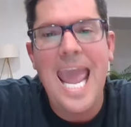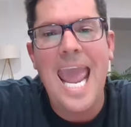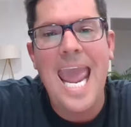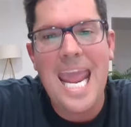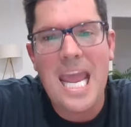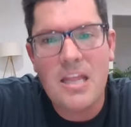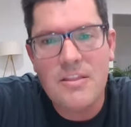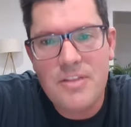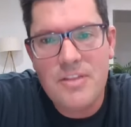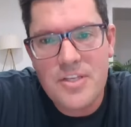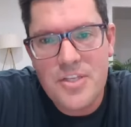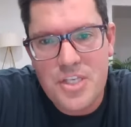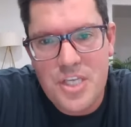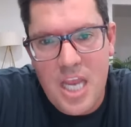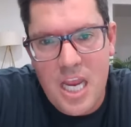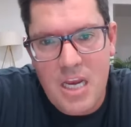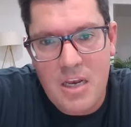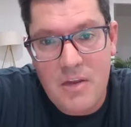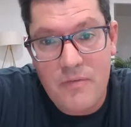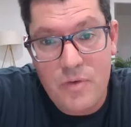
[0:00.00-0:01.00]
and the
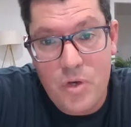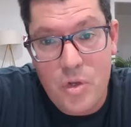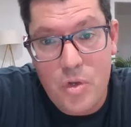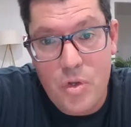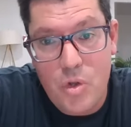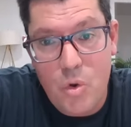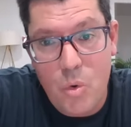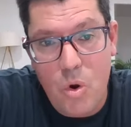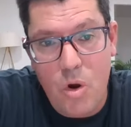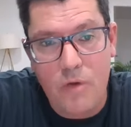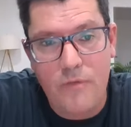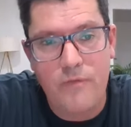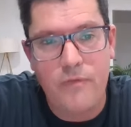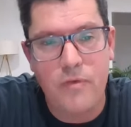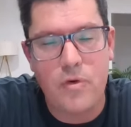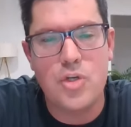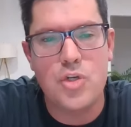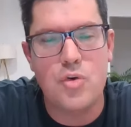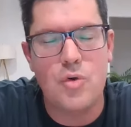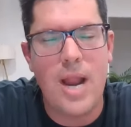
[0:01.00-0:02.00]
state of New York
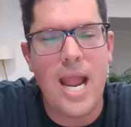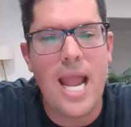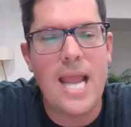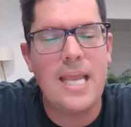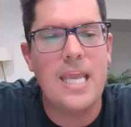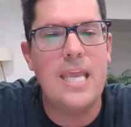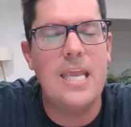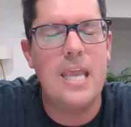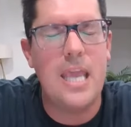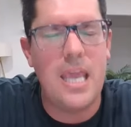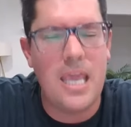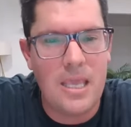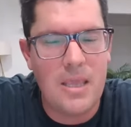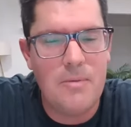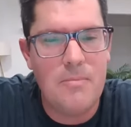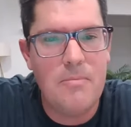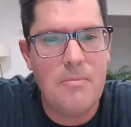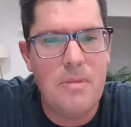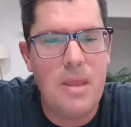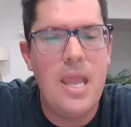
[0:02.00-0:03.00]
for dragging
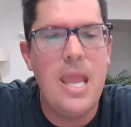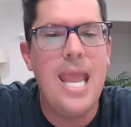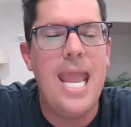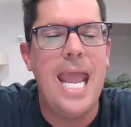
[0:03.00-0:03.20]
him